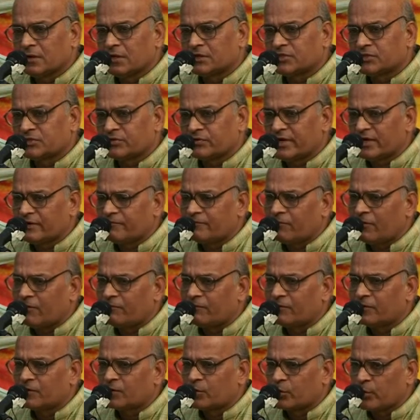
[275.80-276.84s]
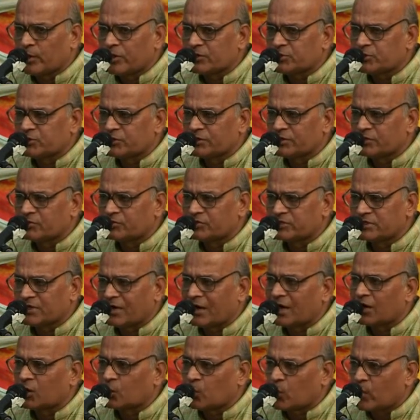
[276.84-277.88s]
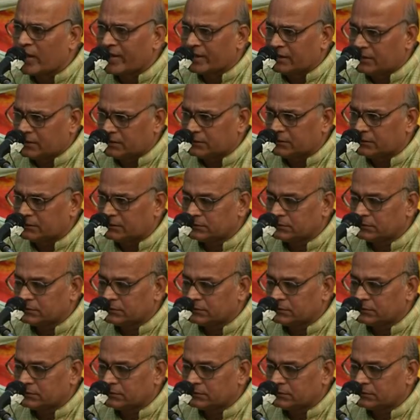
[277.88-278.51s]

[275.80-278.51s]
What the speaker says: a straightforward question to start with.